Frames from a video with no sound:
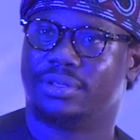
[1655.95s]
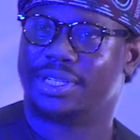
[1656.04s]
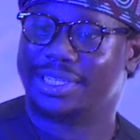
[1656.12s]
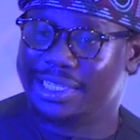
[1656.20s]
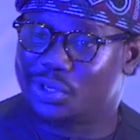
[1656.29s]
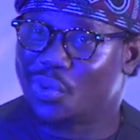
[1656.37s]

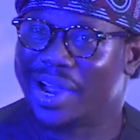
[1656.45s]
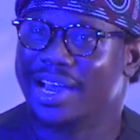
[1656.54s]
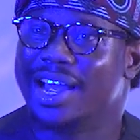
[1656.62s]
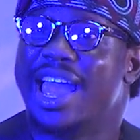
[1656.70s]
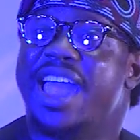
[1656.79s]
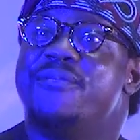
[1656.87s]
So this one,
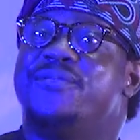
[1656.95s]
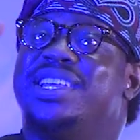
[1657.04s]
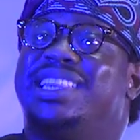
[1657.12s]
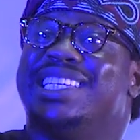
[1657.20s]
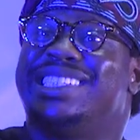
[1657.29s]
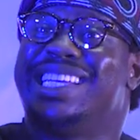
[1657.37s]

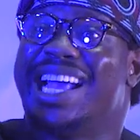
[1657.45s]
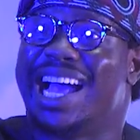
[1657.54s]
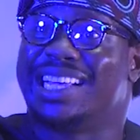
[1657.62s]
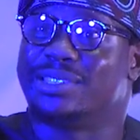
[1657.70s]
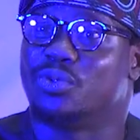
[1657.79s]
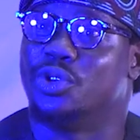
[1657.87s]
everything she
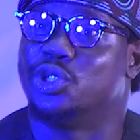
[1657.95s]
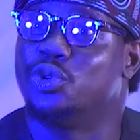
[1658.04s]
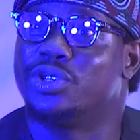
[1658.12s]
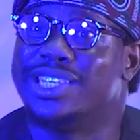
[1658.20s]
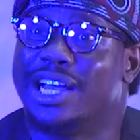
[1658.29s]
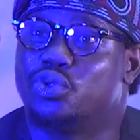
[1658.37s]
has was
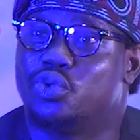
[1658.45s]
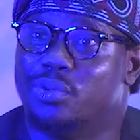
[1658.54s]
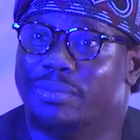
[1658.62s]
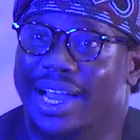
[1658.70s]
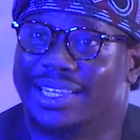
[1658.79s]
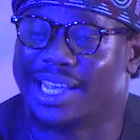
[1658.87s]
just that 2
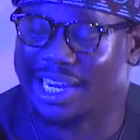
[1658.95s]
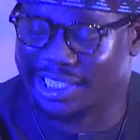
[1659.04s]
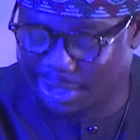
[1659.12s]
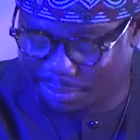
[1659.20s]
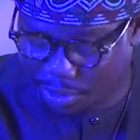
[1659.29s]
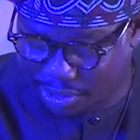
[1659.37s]
mites, and
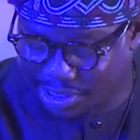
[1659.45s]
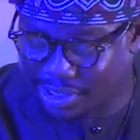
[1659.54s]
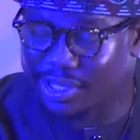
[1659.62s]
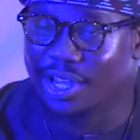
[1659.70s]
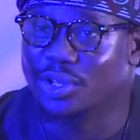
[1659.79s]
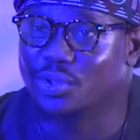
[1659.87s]
she brought
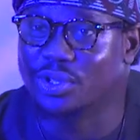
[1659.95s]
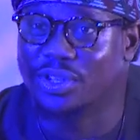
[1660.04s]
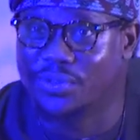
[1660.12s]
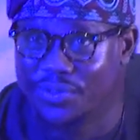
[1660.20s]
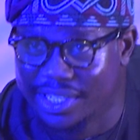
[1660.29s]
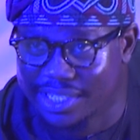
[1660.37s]
it to the
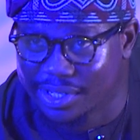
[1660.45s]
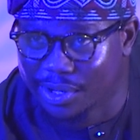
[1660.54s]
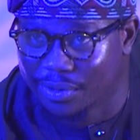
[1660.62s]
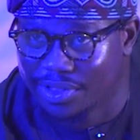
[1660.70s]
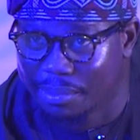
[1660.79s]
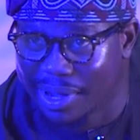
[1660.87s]
feet
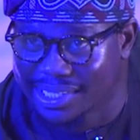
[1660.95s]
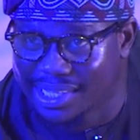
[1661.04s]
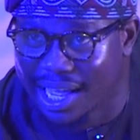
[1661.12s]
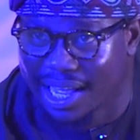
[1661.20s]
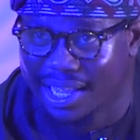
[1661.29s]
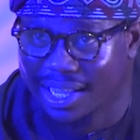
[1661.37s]
of the
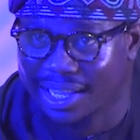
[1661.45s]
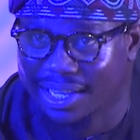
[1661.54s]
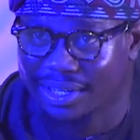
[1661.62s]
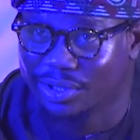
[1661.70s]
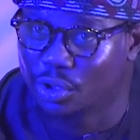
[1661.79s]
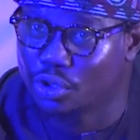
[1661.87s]
master.
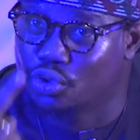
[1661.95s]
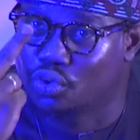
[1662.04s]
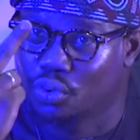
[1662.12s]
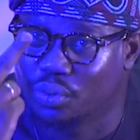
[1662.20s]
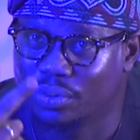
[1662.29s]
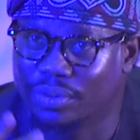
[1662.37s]

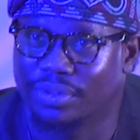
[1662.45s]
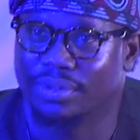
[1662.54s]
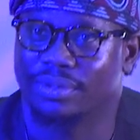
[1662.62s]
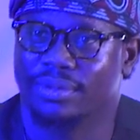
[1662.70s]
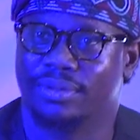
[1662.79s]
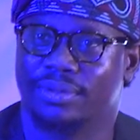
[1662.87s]
Just 2.
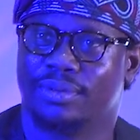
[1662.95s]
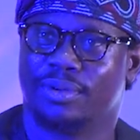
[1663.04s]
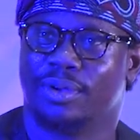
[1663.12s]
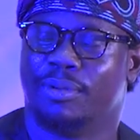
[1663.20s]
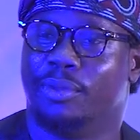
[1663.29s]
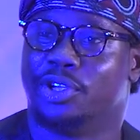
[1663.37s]

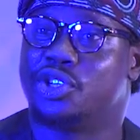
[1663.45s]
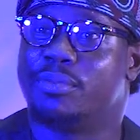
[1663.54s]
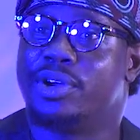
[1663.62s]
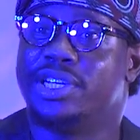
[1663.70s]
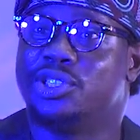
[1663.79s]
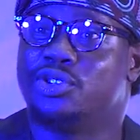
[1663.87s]
But
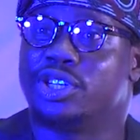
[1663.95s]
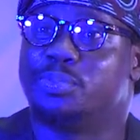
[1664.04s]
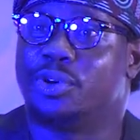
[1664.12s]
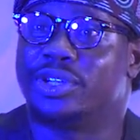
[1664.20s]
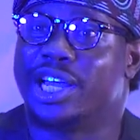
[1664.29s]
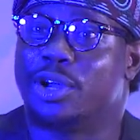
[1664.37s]
somebody just
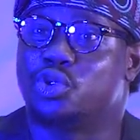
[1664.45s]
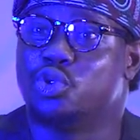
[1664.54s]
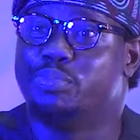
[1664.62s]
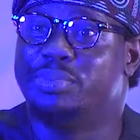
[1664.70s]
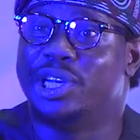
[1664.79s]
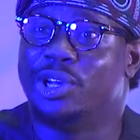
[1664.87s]
brought out
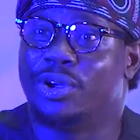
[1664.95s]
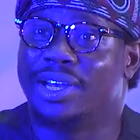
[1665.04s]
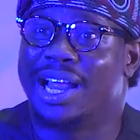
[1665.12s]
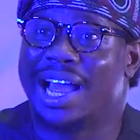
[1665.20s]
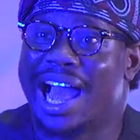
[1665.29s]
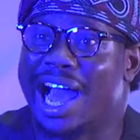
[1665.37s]
2 billion
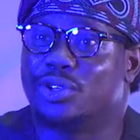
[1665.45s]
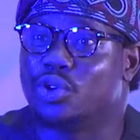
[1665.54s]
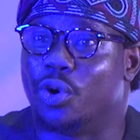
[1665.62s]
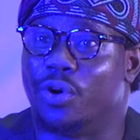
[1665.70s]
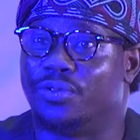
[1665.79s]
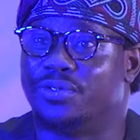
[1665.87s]
out
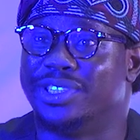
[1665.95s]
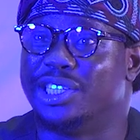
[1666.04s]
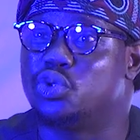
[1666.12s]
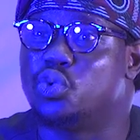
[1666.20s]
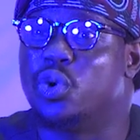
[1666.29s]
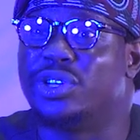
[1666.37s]
of the
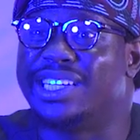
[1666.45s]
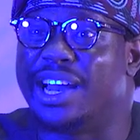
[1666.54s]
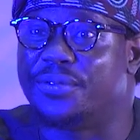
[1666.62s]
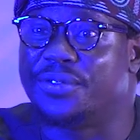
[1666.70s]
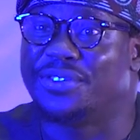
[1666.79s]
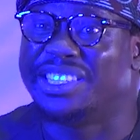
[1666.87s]

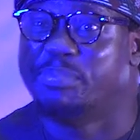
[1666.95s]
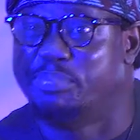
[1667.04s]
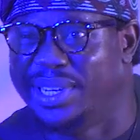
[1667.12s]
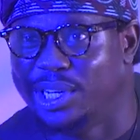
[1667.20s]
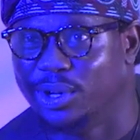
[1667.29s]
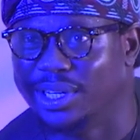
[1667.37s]
250
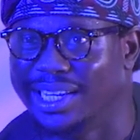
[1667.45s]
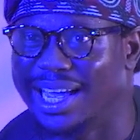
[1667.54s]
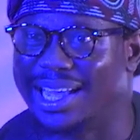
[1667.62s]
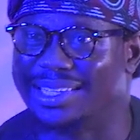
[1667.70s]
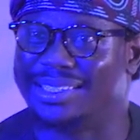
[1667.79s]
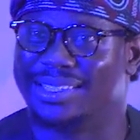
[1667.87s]
billion he
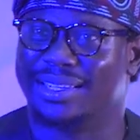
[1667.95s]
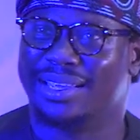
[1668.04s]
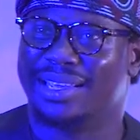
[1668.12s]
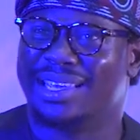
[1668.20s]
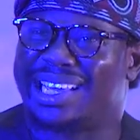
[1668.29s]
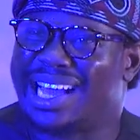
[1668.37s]
has.
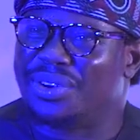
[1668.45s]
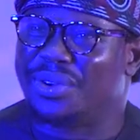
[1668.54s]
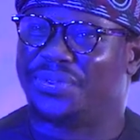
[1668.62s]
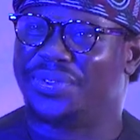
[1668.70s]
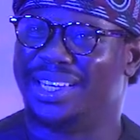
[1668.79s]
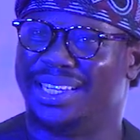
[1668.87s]
He
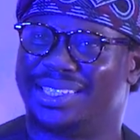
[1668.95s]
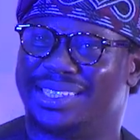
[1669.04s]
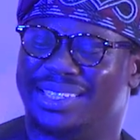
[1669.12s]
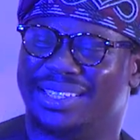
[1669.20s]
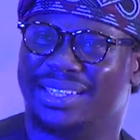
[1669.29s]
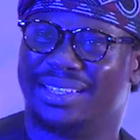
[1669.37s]
cannot feel
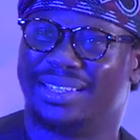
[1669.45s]
it.